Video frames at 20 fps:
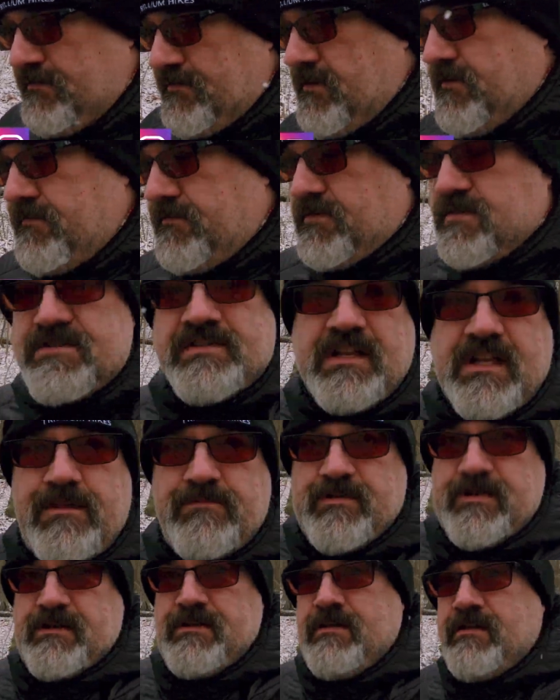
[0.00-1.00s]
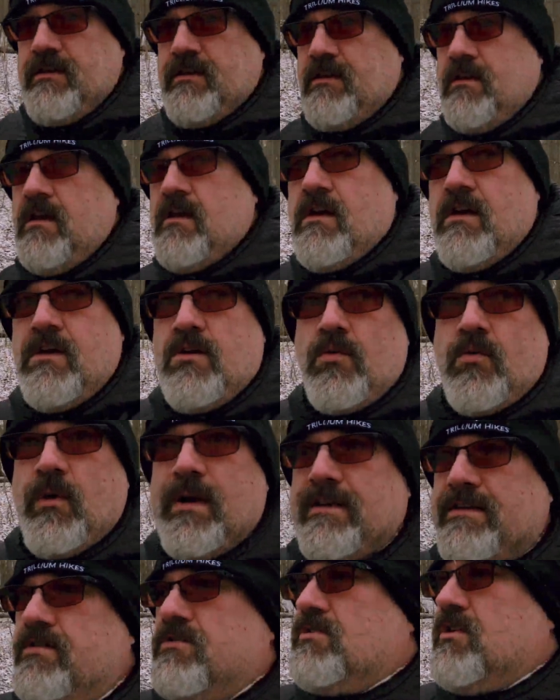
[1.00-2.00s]
for the first time in
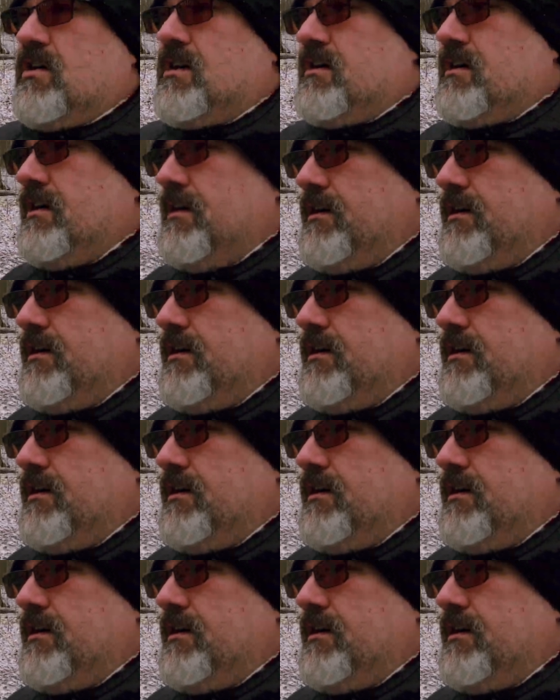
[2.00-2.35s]
way too long.